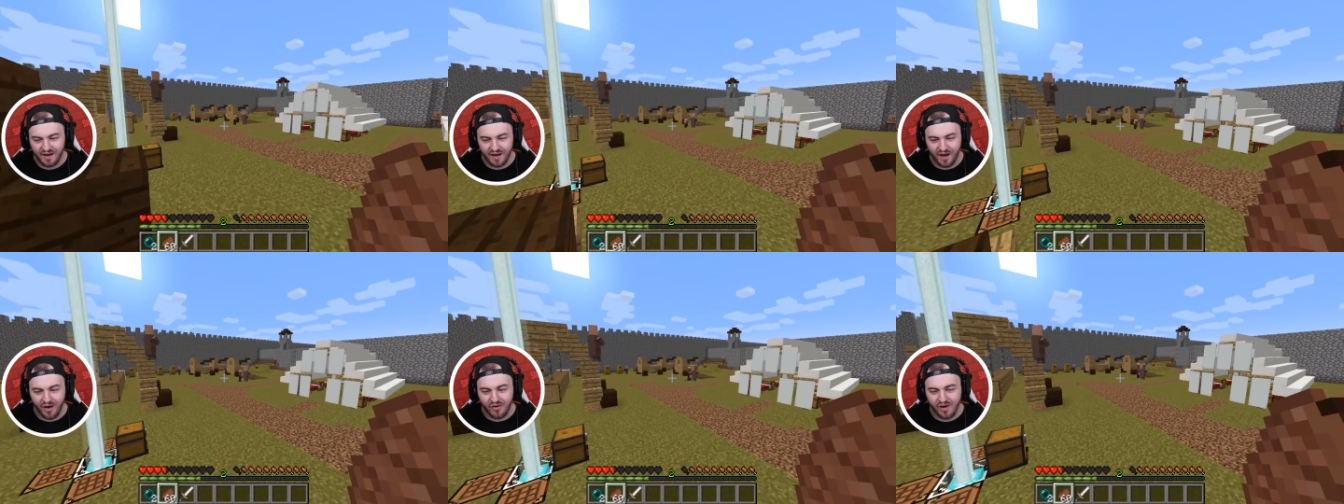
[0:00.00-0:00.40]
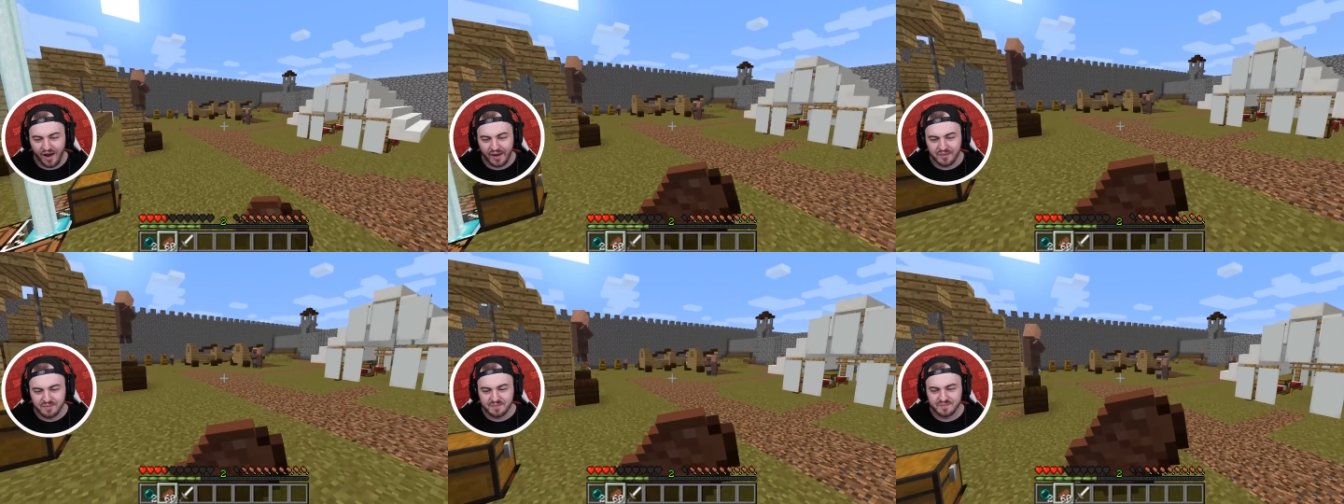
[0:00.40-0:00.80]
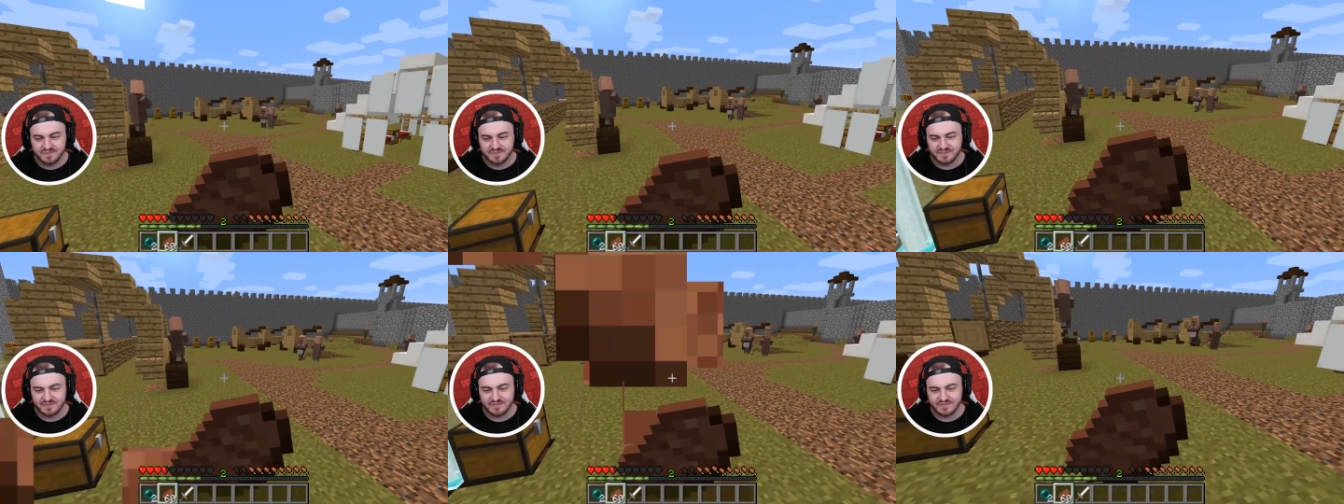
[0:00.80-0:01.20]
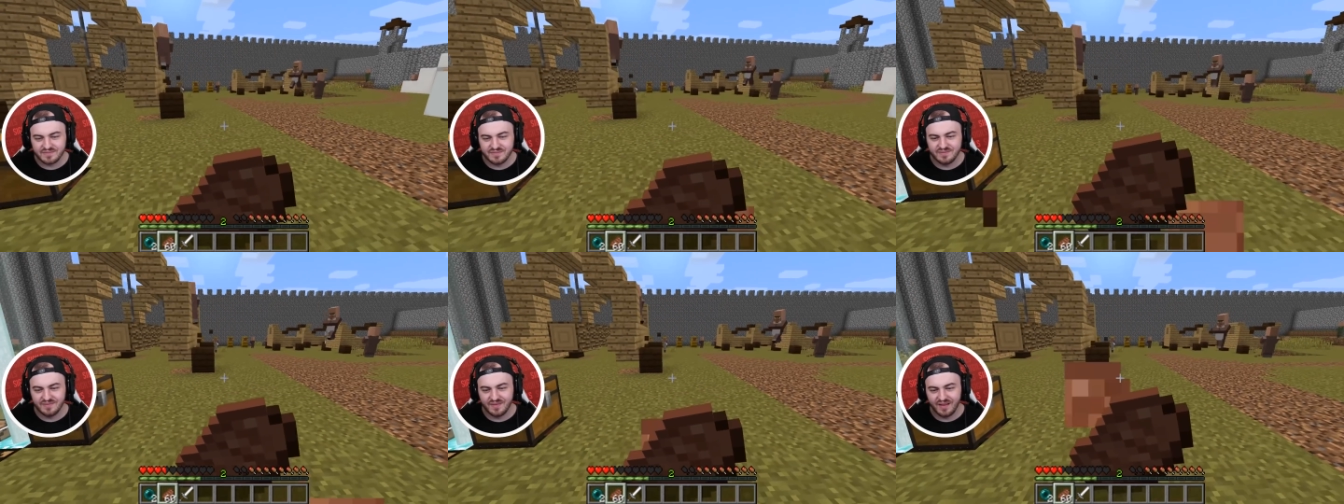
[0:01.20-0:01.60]
Dude, All right. He only got
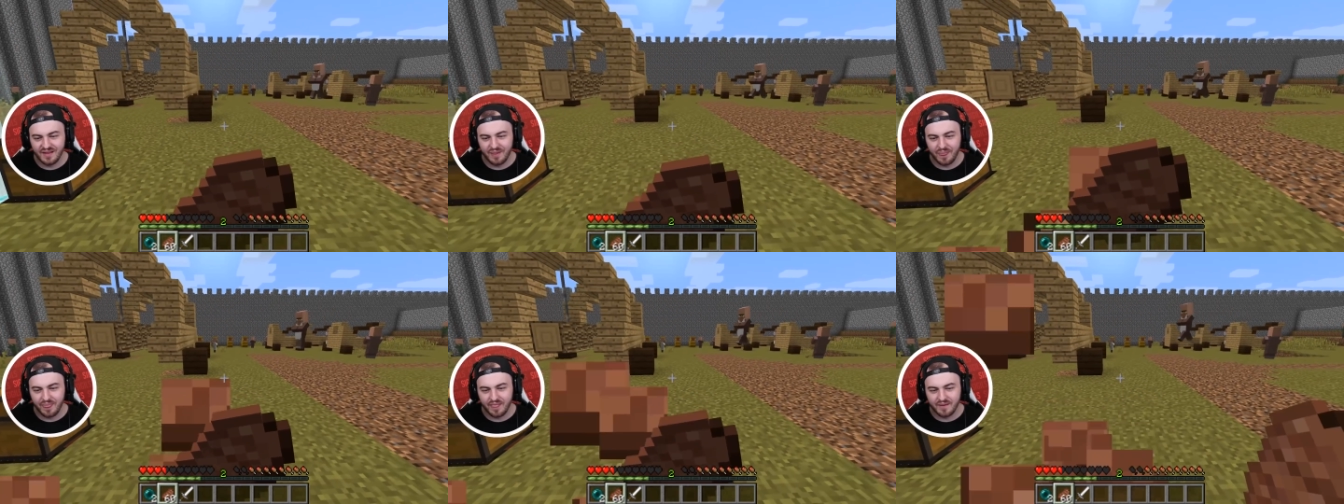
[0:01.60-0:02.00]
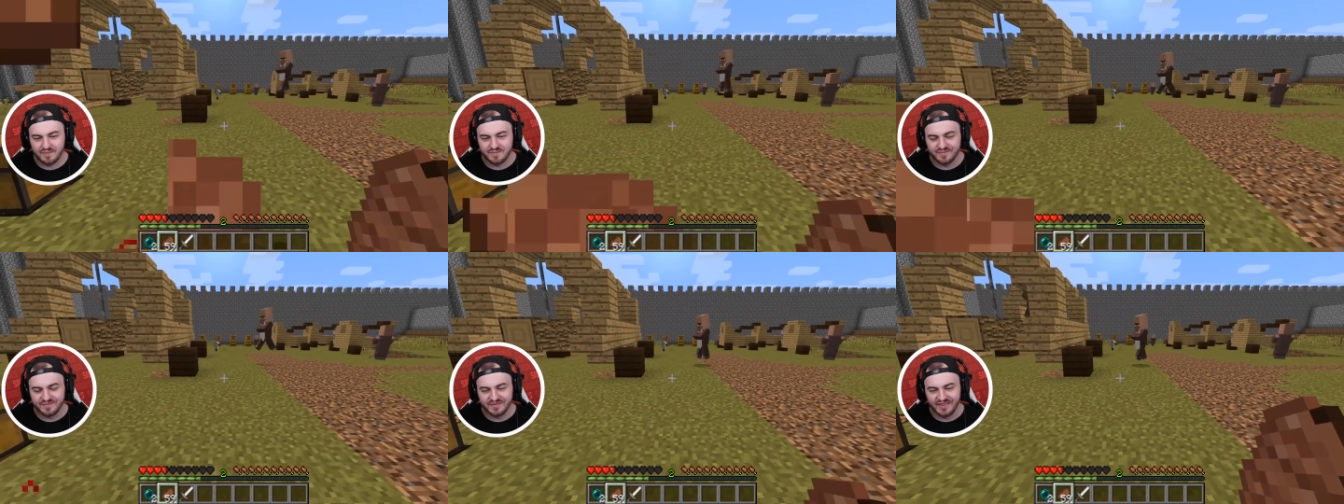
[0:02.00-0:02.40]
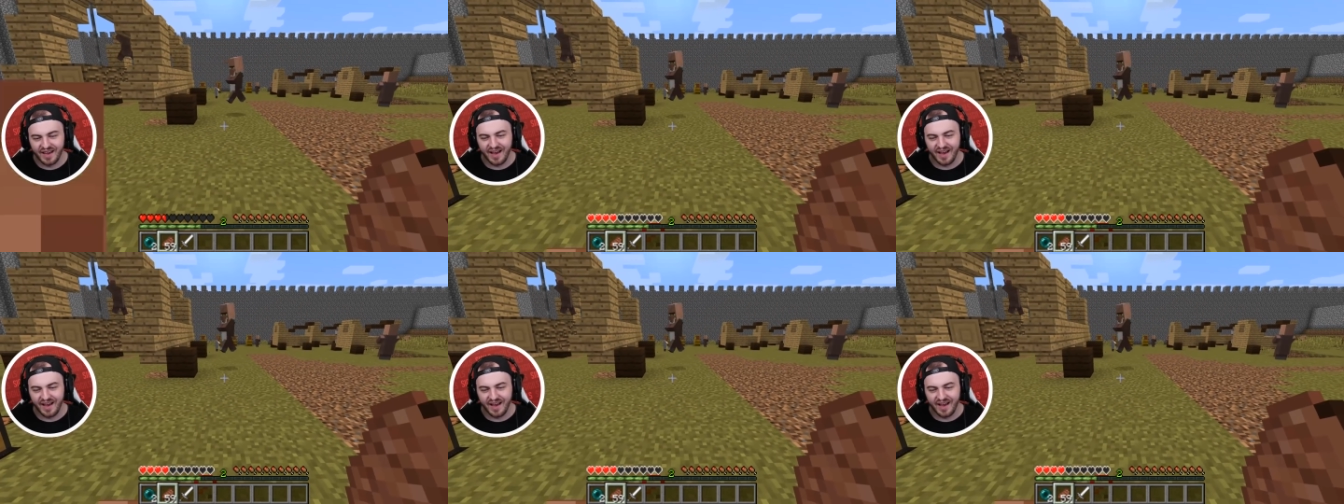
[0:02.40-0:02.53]
two kills. What a bot.